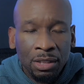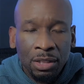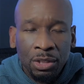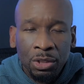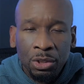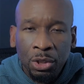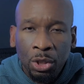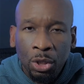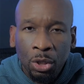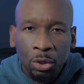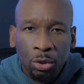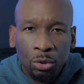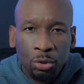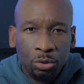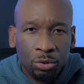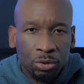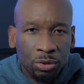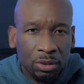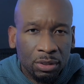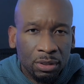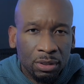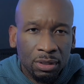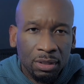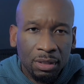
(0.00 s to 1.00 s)

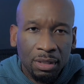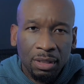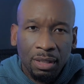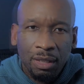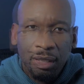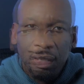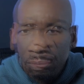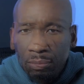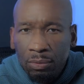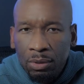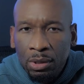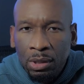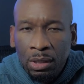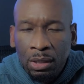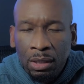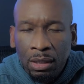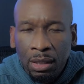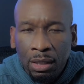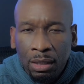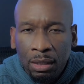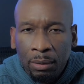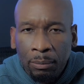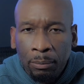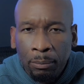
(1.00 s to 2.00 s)
internals. You're gonna
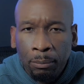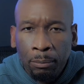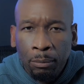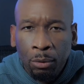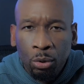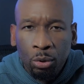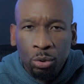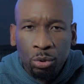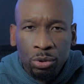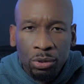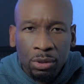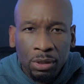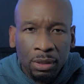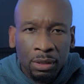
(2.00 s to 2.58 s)
get the most